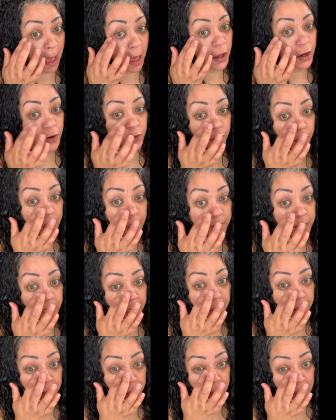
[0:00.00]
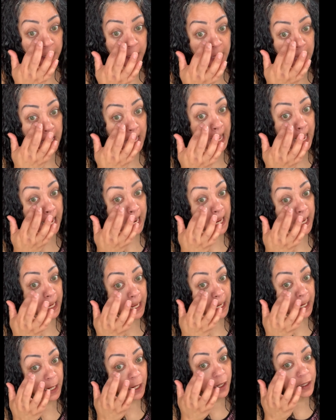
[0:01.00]
creamier,
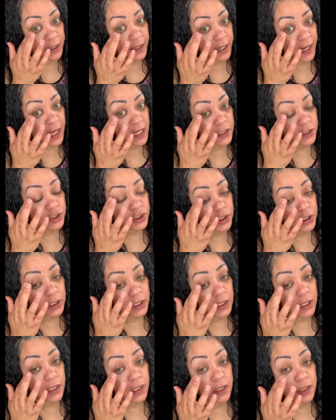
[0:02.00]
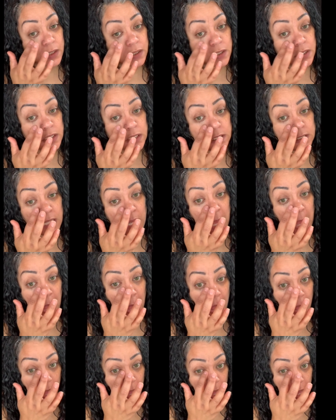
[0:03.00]
and it actually is
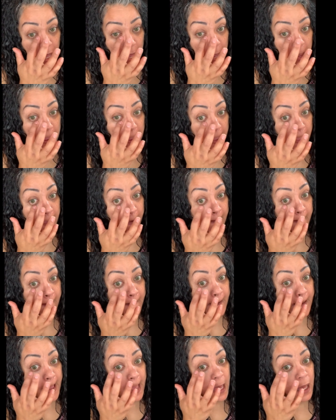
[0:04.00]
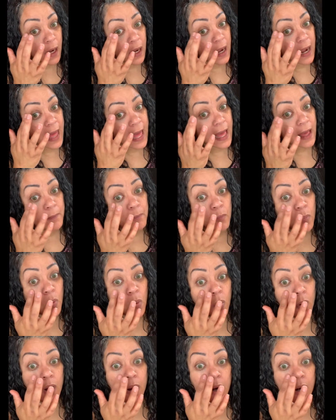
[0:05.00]
a lot
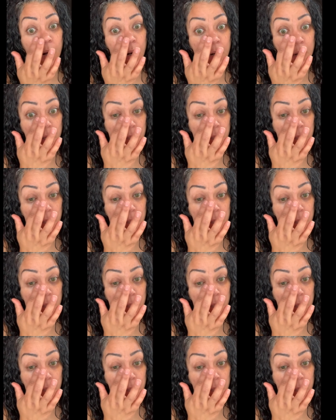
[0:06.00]
more.